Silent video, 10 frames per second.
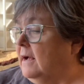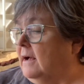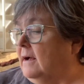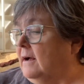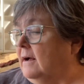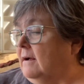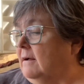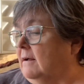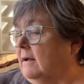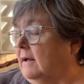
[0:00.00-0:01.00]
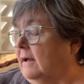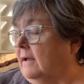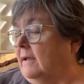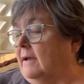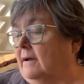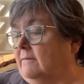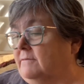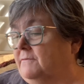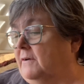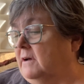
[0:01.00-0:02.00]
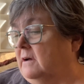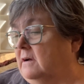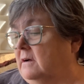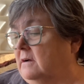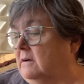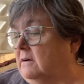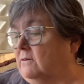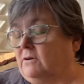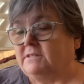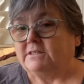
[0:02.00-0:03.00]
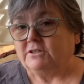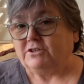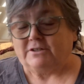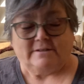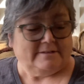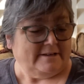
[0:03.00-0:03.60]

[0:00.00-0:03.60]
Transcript: Uh, I have uh, cross stitch.